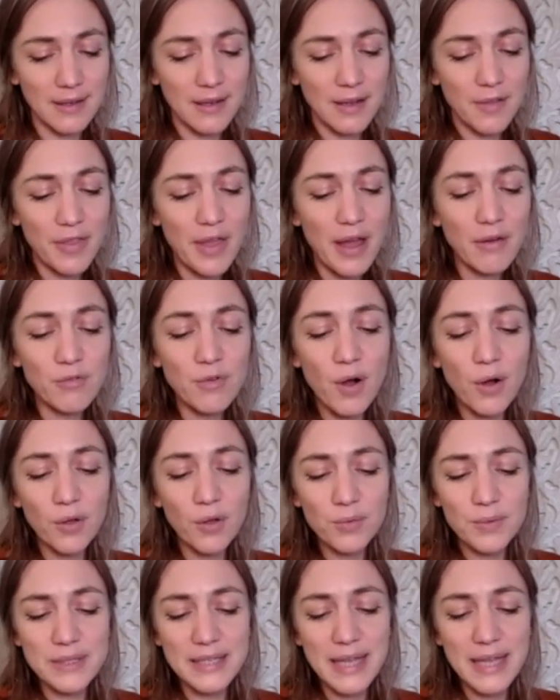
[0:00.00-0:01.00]
Their role
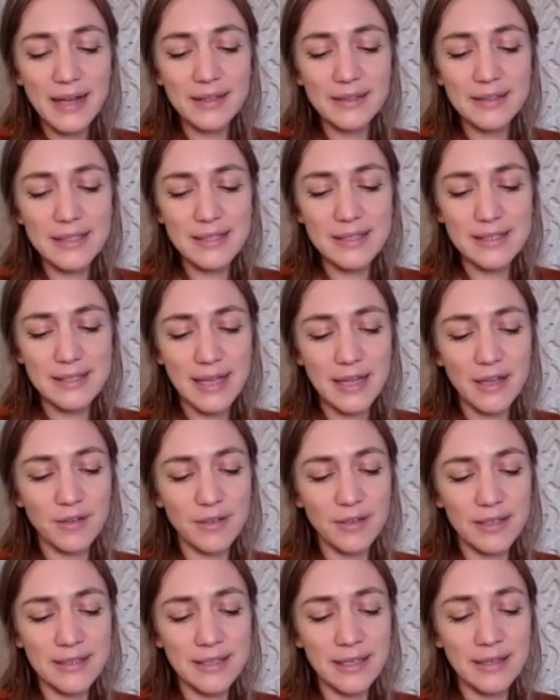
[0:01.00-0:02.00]
was held as
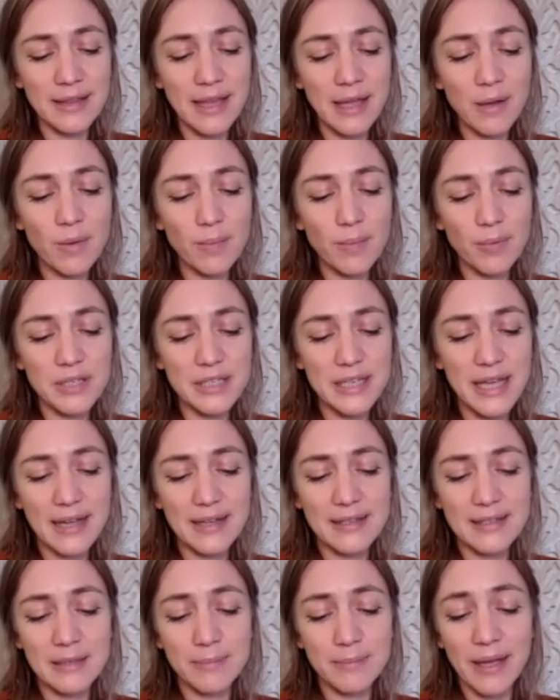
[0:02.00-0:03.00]
sacred, and they were
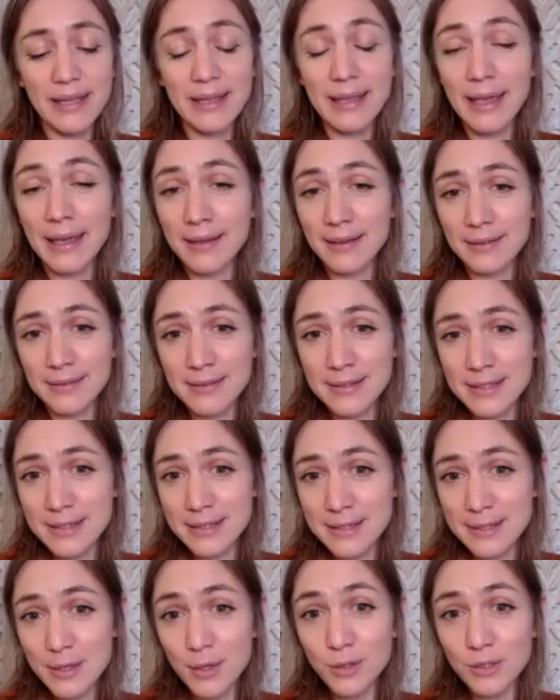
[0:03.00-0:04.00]
protected by kings
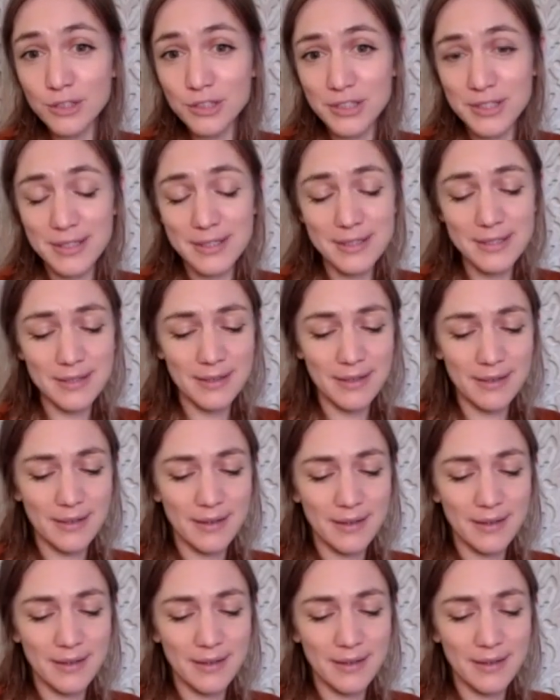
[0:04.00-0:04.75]
and soldiers.